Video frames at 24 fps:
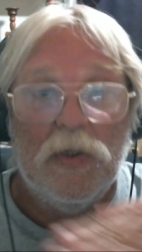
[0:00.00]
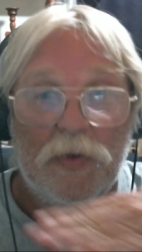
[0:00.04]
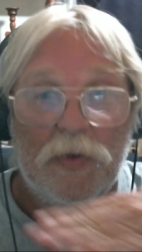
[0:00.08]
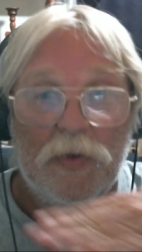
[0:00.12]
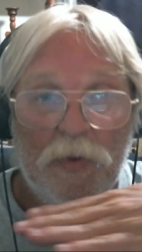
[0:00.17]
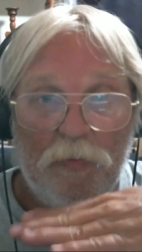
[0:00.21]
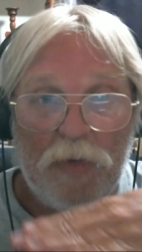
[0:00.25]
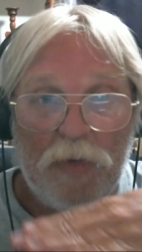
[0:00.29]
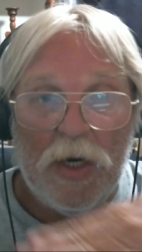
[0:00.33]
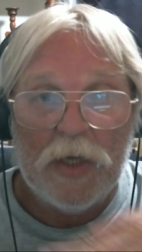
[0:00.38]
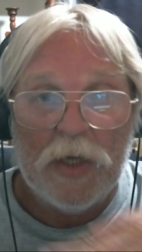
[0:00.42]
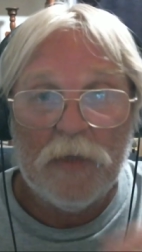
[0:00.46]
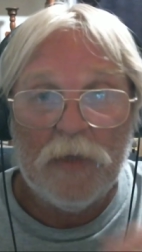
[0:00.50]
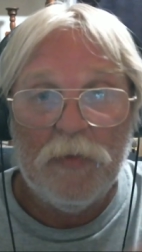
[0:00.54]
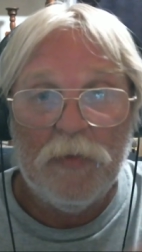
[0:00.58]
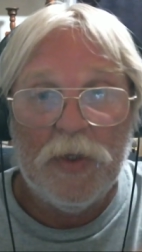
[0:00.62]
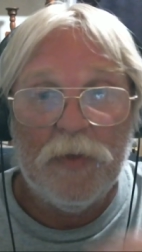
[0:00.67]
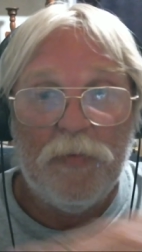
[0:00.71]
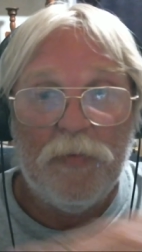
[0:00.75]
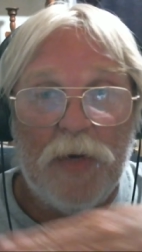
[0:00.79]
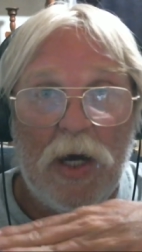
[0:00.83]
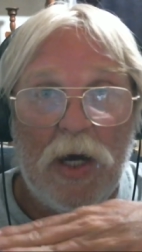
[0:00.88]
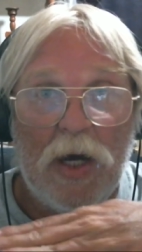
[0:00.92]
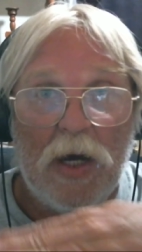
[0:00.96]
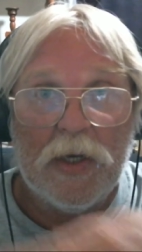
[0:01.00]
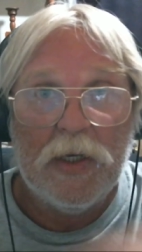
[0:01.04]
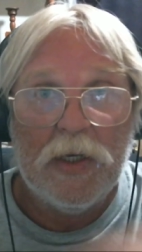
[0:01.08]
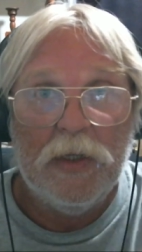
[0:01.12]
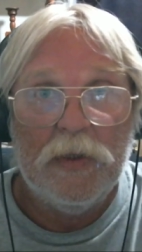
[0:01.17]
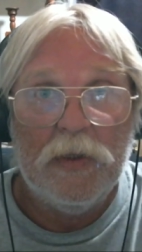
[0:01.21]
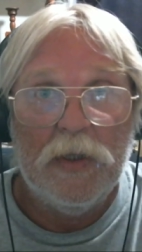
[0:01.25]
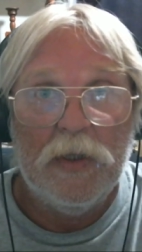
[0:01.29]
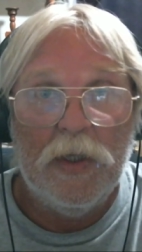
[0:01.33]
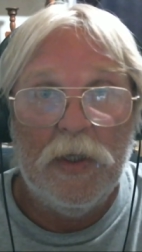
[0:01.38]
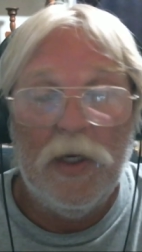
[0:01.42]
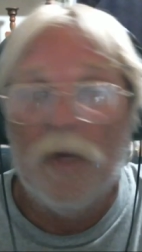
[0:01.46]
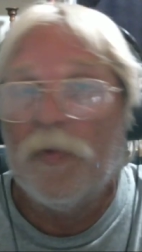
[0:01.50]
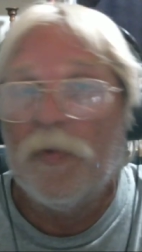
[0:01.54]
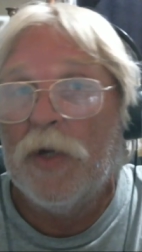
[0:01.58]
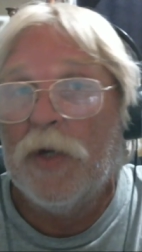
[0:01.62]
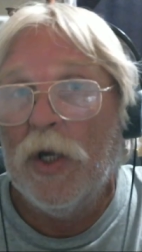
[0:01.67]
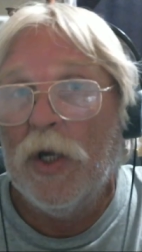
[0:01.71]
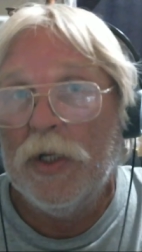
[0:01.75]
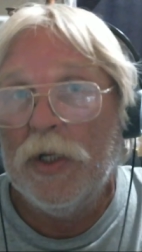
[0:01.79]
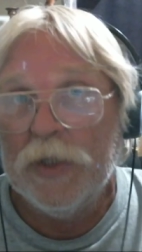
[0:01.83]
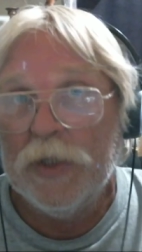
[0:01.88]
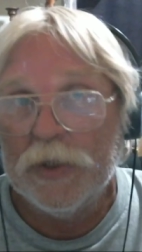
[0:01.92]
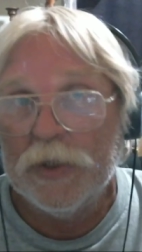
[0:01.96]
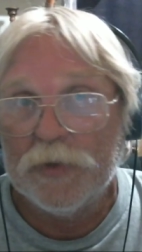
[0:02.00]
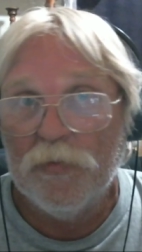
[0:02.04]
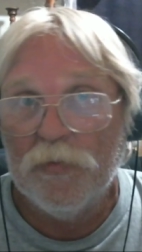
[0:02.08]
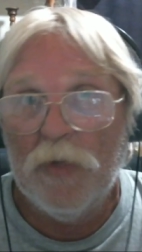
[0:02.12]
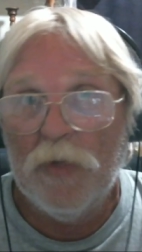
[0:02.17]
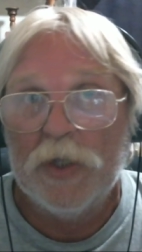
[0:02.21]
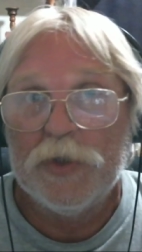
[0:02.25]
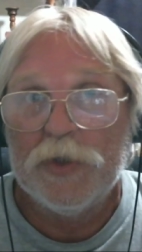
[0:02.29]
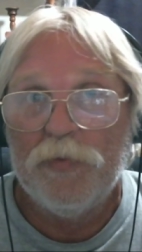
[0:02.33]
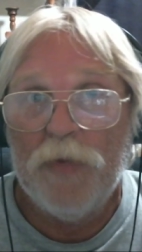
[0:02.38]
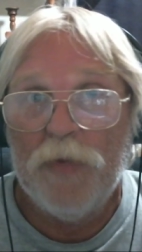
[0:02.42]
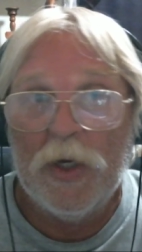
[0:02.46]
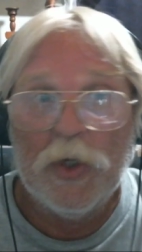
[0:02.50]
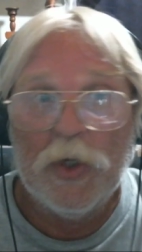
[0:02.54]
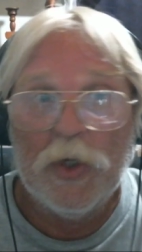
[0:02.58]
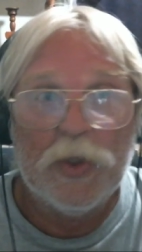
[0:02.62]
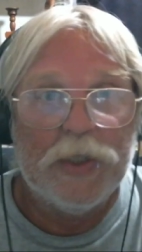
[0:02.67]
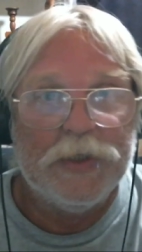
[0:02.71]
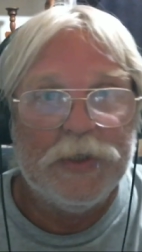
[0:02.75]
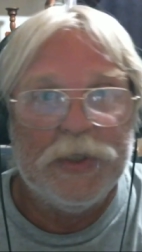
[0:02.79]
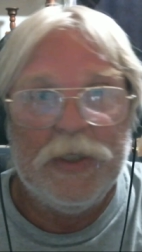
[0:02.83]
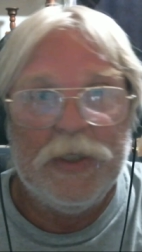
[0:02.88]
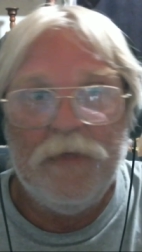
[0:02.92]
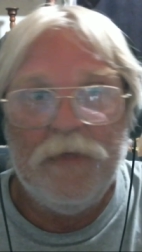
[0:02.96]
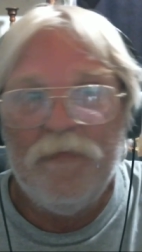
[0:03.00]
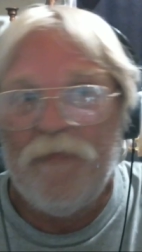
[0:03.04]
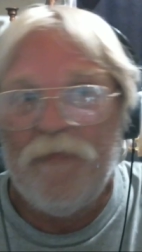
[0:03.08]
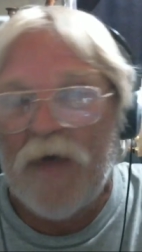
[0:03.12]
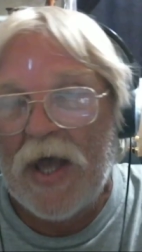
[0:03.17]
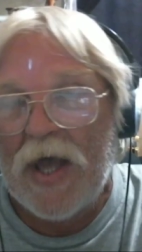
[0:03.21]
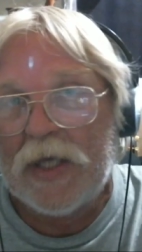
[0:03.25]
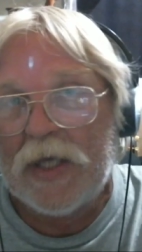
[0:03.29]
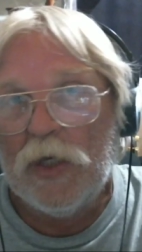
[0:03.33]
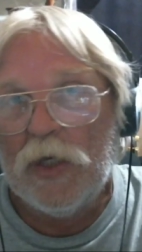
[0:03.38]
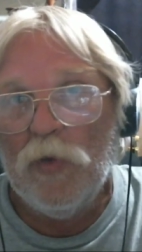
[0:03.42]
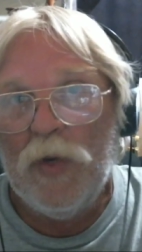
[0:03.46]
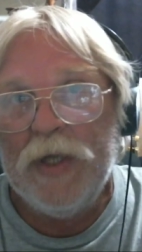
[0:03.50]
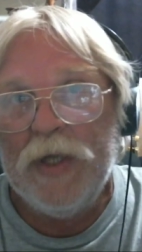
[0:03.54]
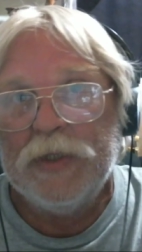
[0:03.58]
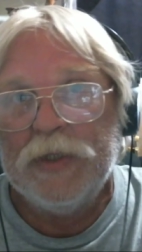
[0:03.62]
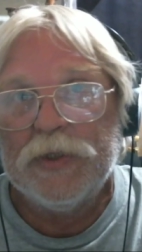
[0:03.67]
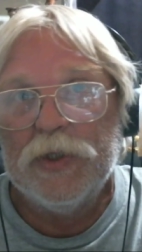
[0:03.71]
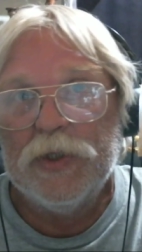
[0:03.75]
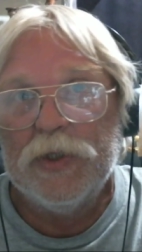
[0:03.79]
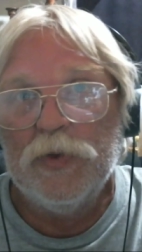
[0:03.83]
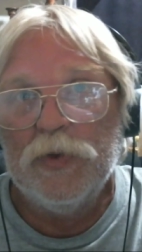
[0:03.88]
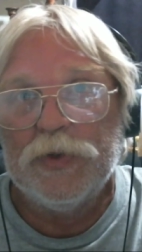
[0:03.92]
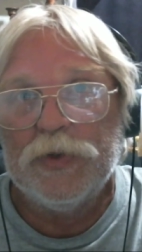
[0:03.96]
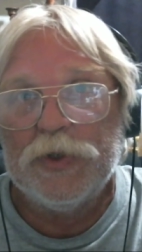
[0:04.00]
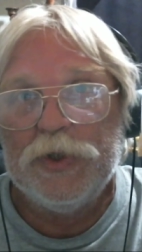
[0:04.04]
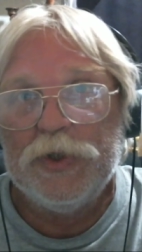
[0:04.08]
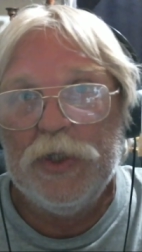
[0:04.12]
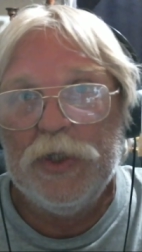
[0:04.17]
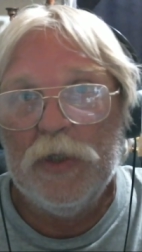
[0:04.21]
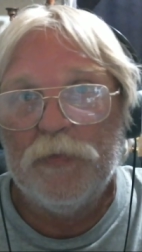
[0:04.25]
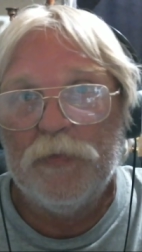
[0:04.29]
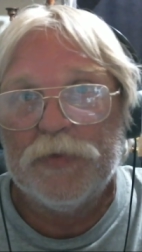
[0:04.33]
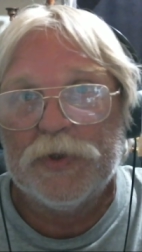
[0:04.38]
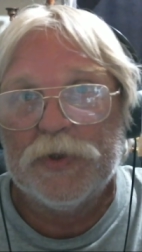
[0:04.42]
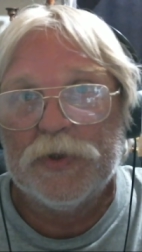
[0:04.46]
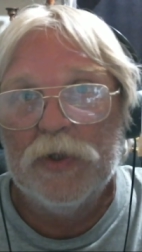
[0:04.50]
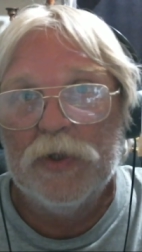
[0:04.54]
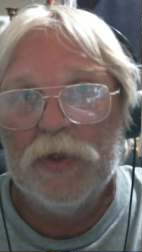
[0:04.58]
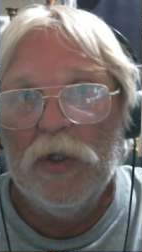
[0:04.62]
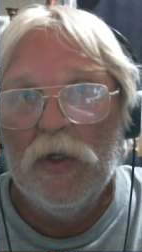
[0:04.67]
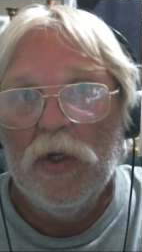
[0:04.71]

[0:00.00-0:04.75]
The bottom of the pocket, an upcut does much better because it evacuates those chips,